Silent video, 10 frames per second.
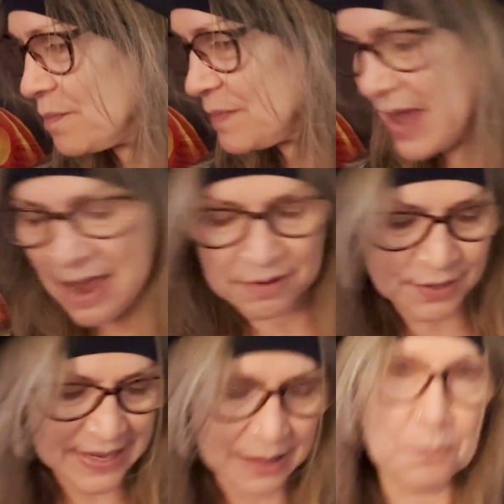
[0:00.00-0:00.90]
How you
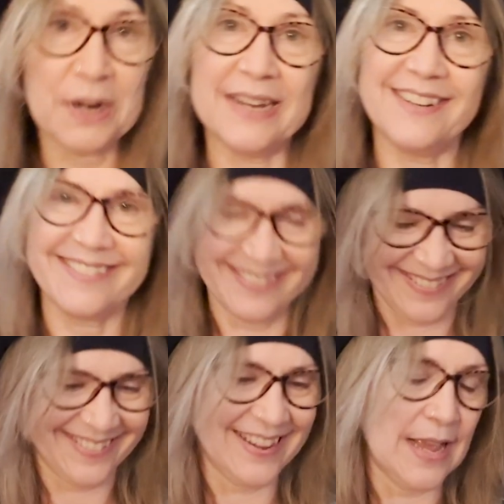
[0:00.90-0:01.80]
celebrate.
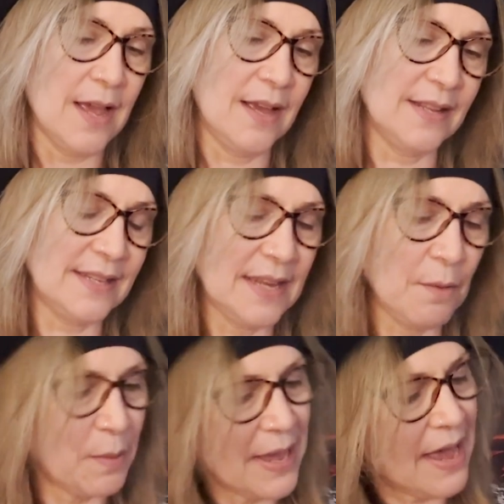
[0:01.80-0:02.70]
Let's see
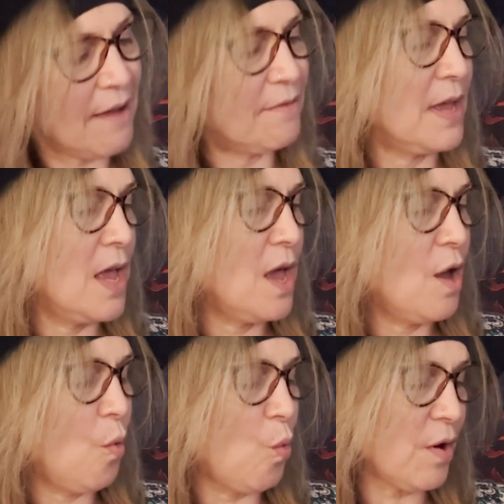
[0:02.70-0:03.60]
what we have.
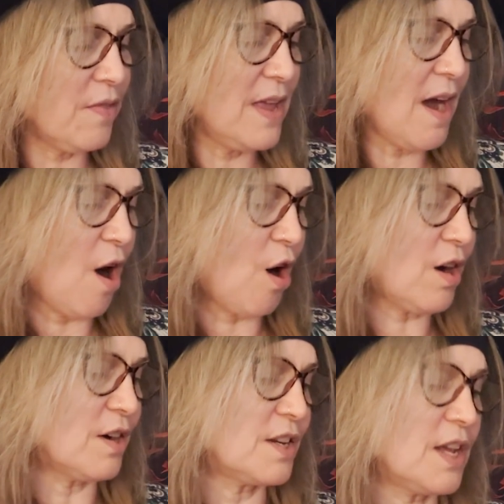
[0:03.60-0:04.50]
Worthy
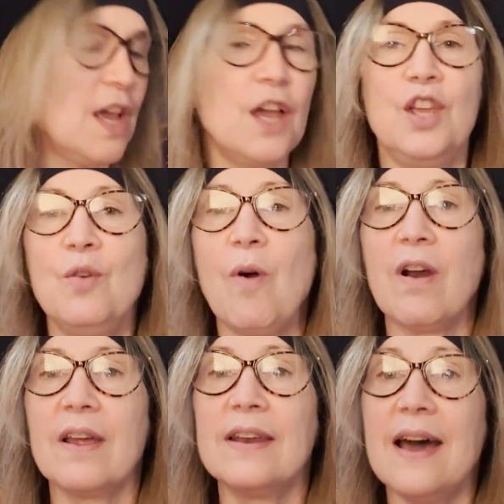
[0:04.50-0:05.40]
heart. You are
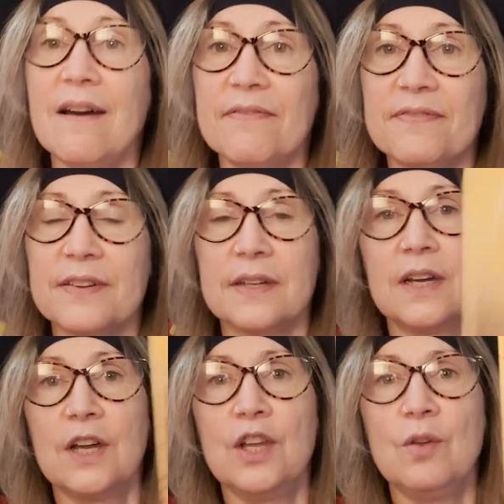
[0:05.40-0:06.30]
enough.
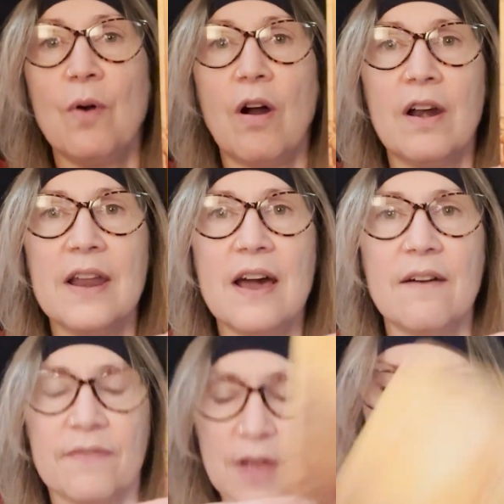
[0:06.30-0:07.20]
You are
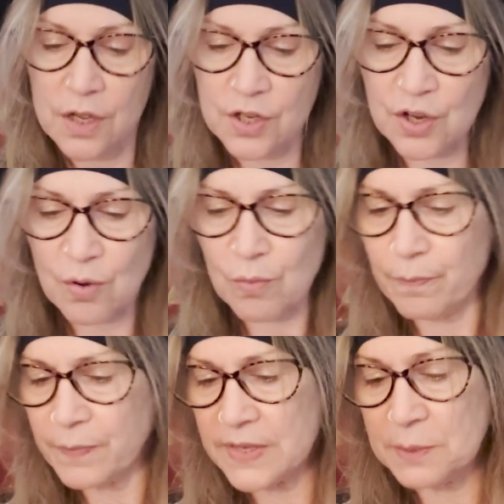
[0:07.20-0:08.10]
enough. So
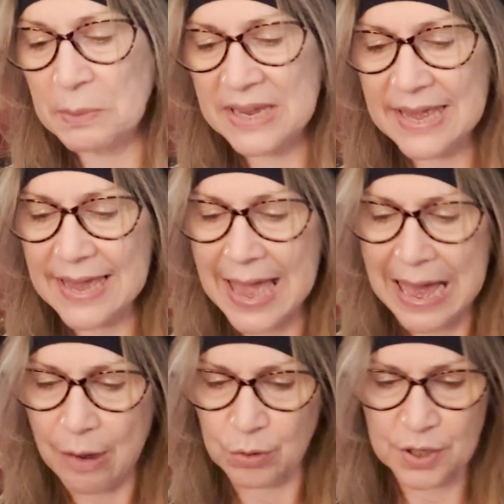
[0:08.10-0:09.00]
speaking
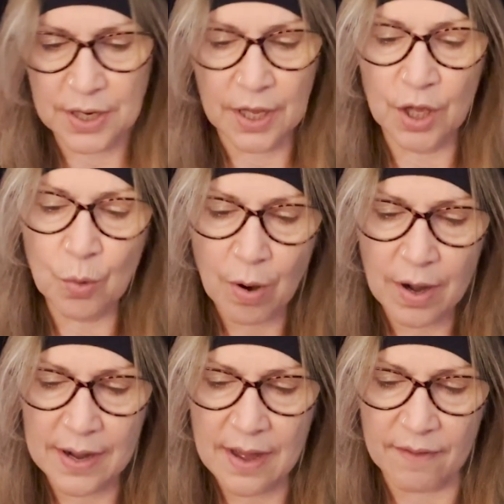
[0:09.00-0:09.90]
out, you are
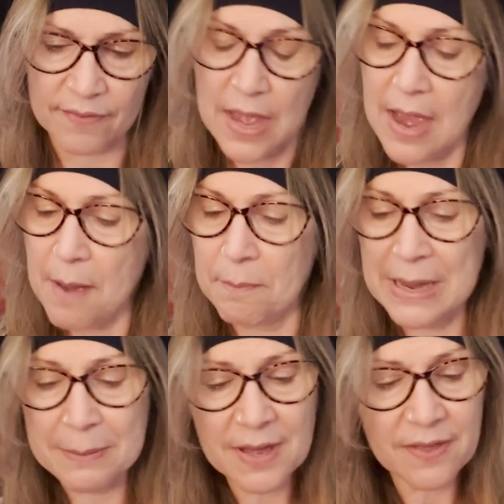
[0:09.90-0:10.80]
enough.
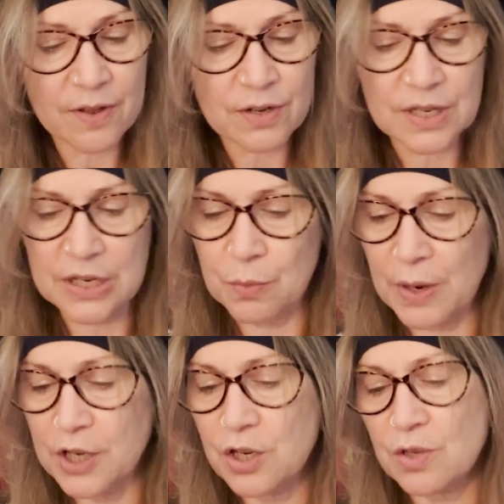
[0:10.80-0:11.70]
Maybe there's
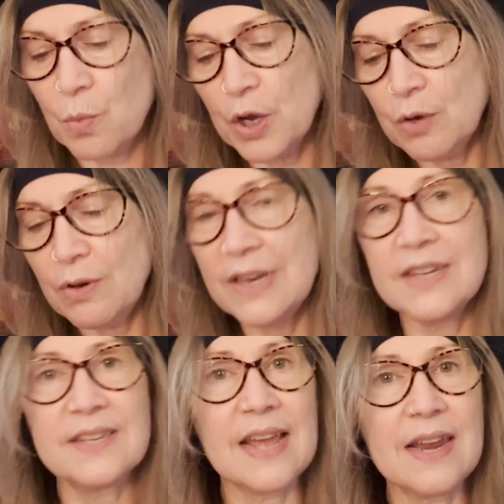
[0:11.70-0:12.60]
situations where you need to
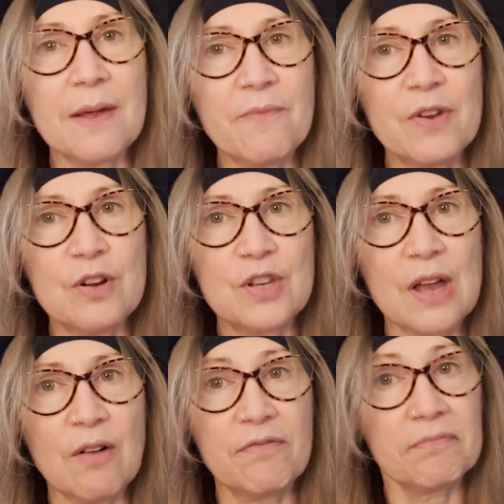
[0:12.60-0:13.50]
stand up for
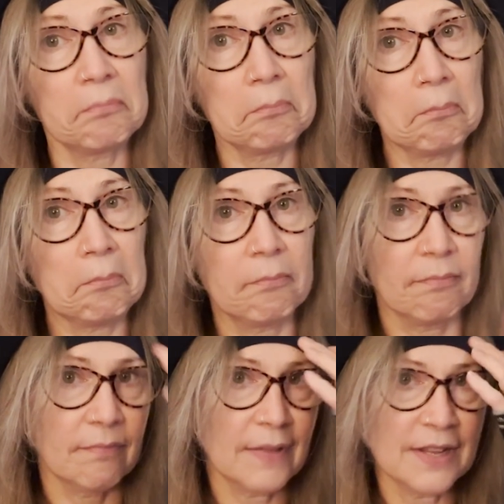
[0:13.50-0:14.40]
yourself
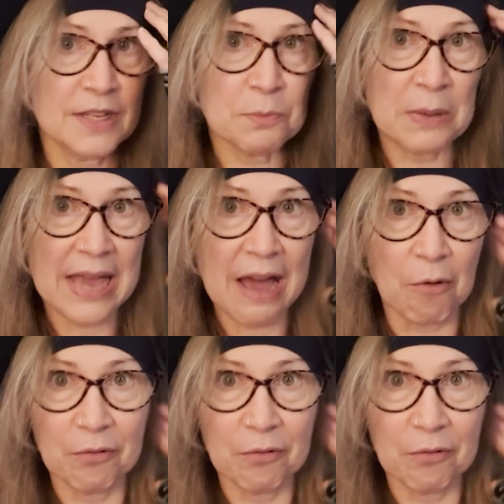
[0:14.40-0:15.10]
and speak out.